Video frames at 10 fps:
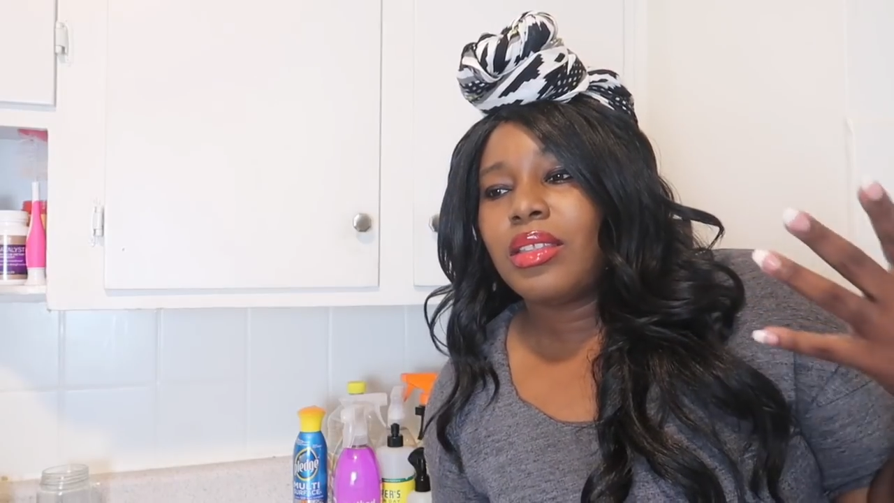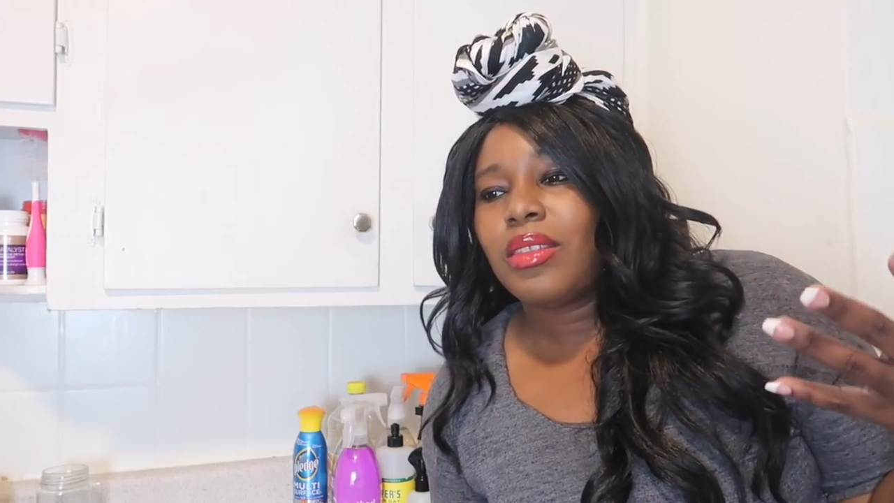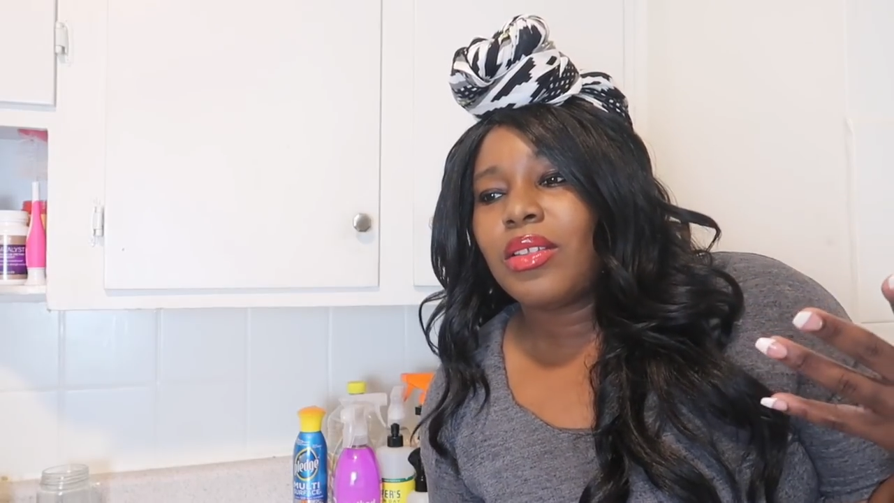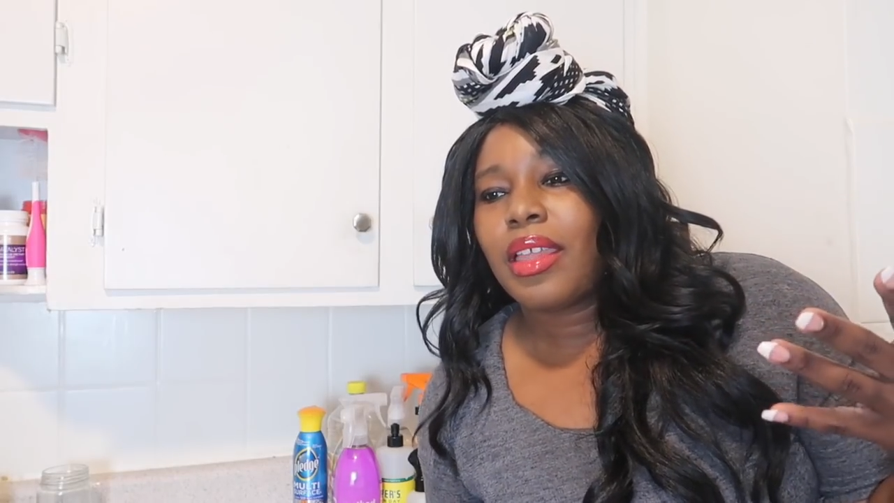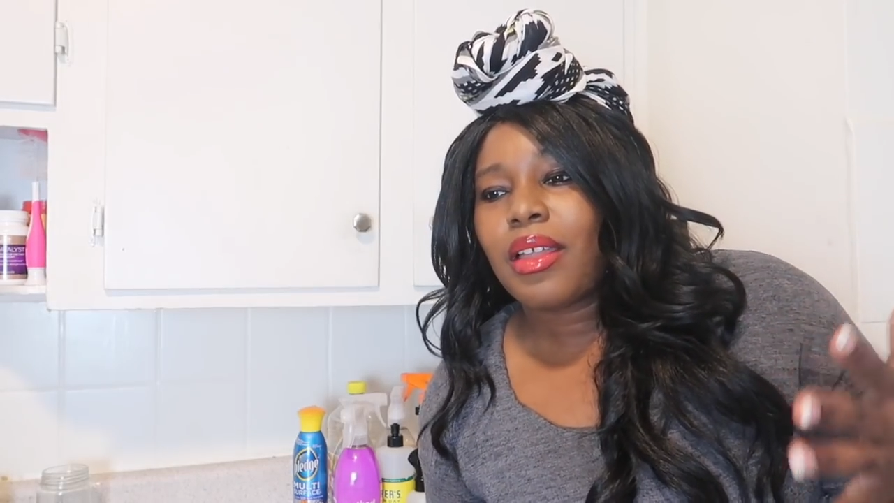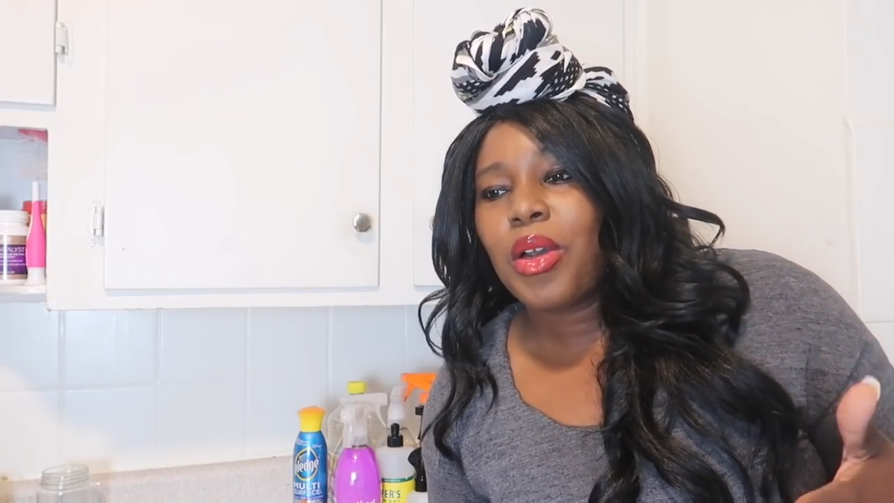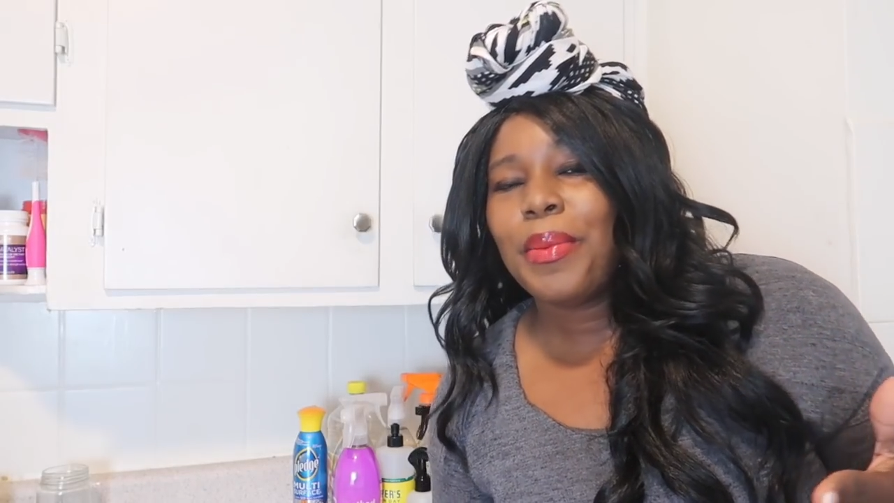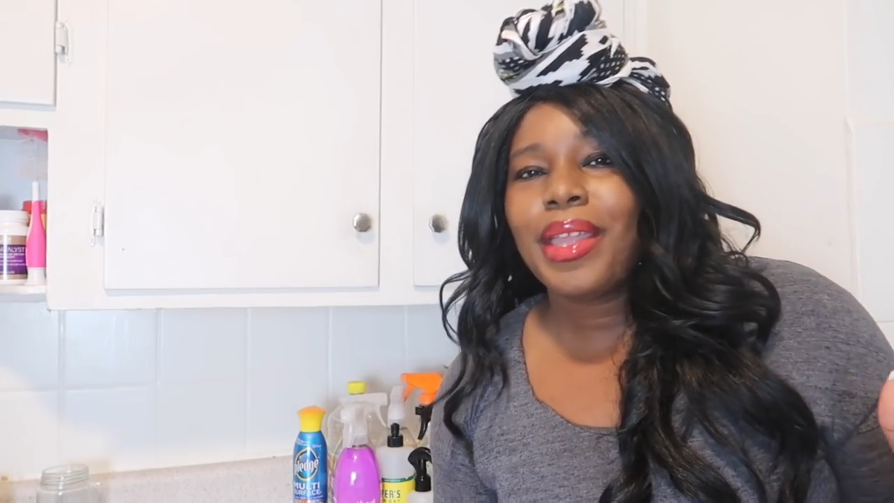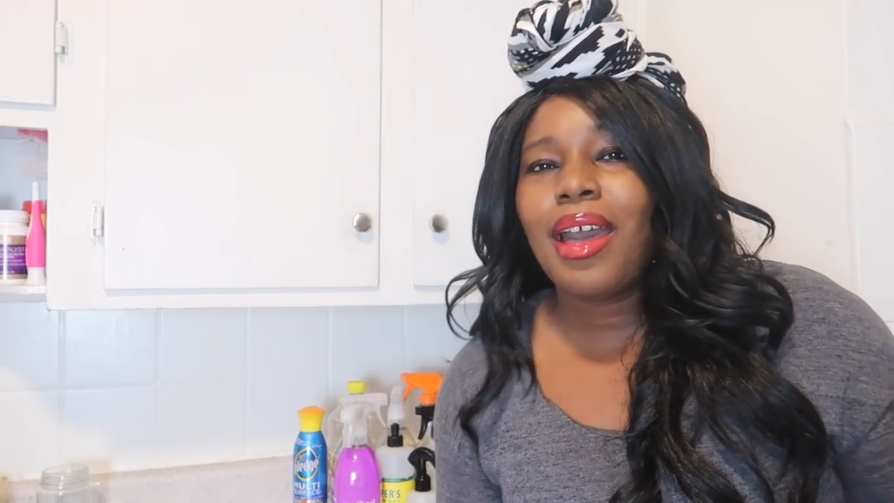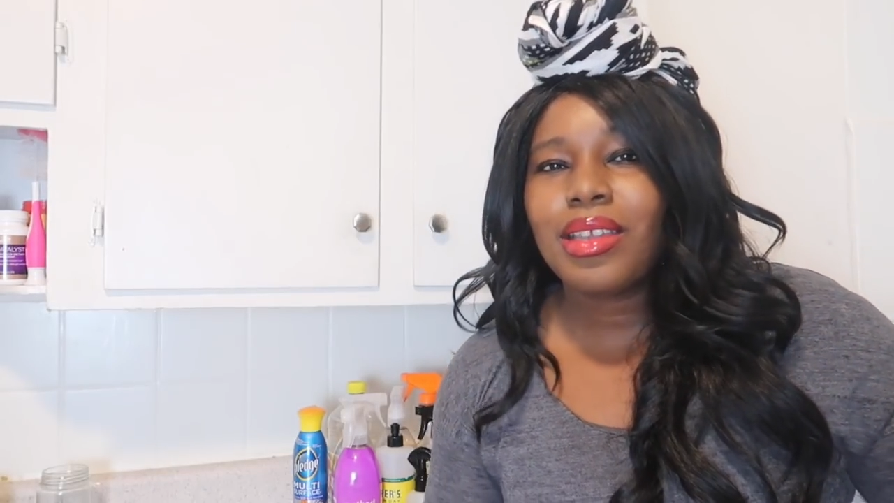they're like, oh
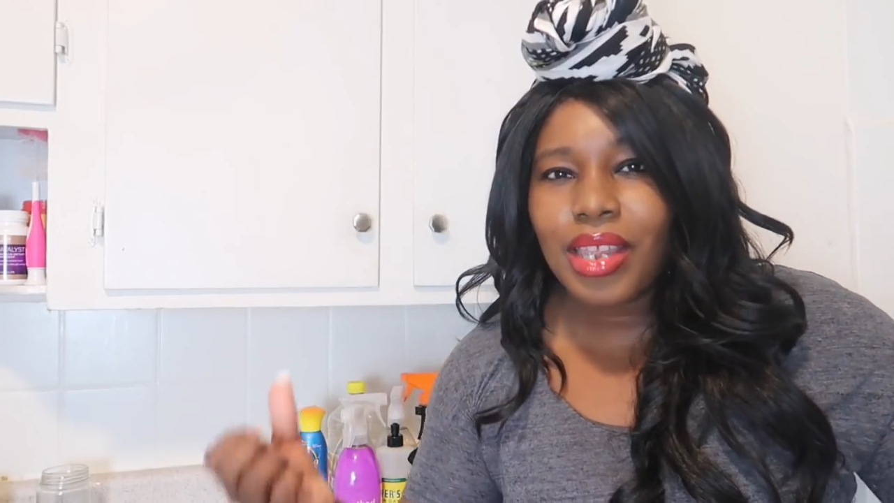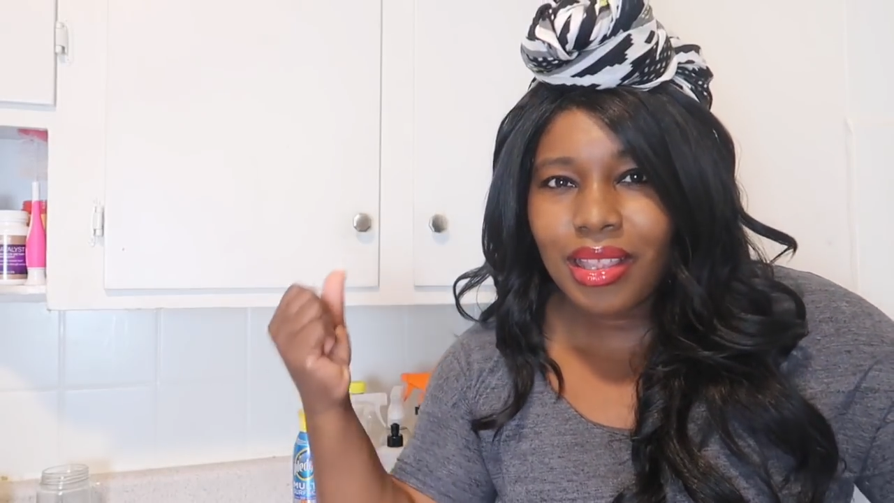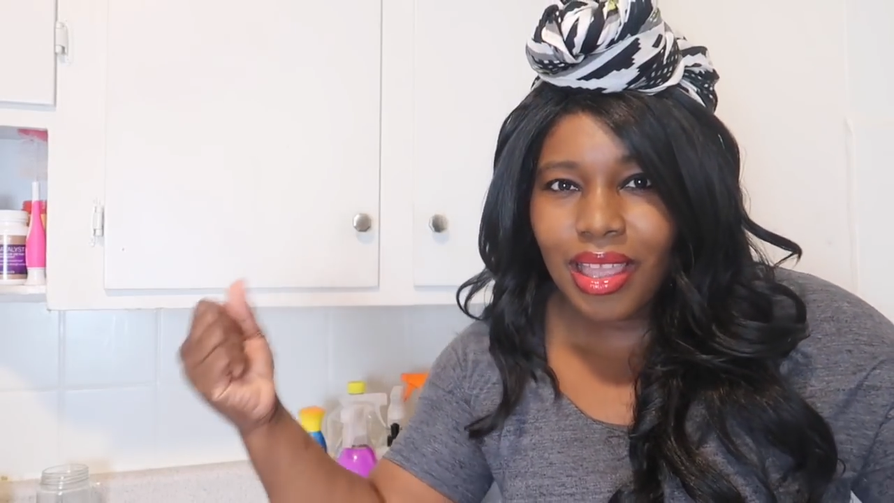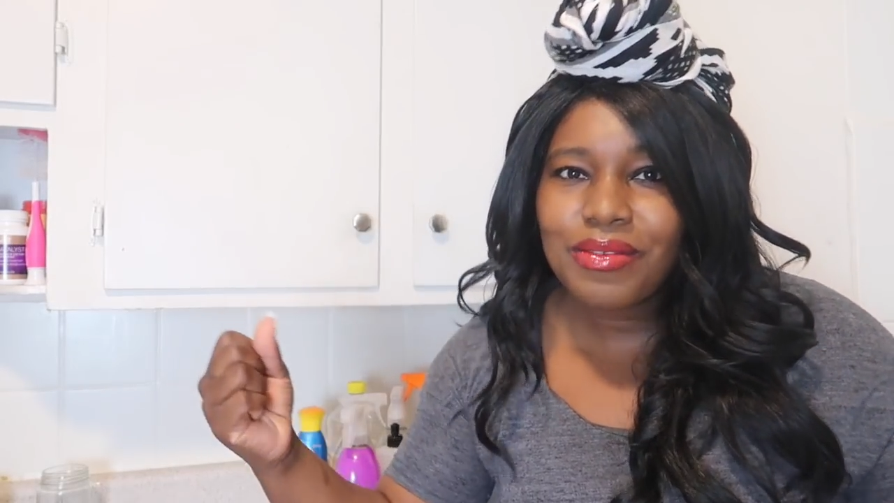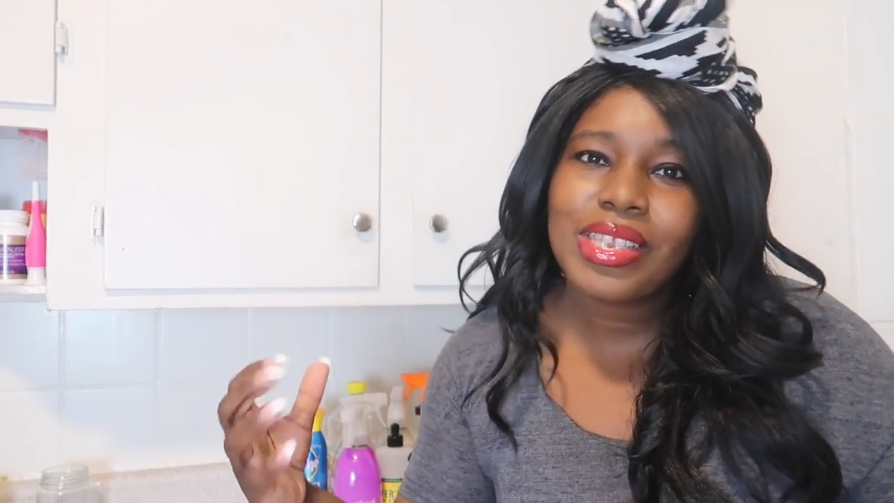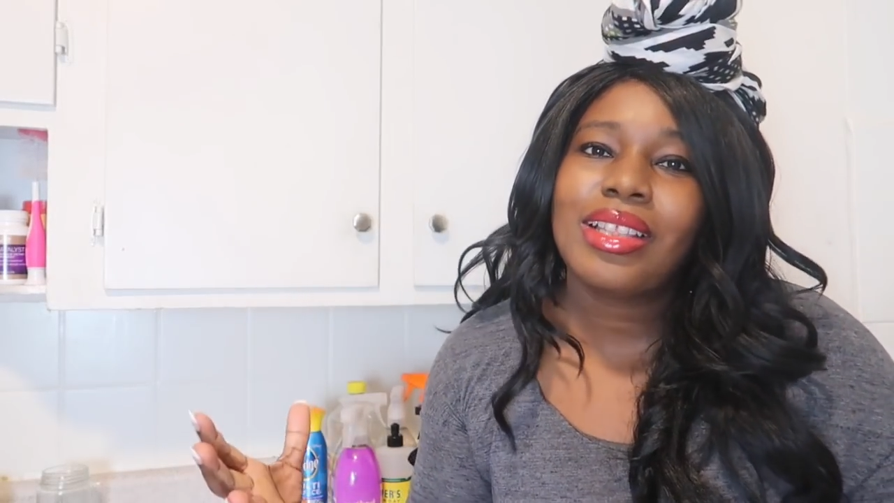my gosh, I love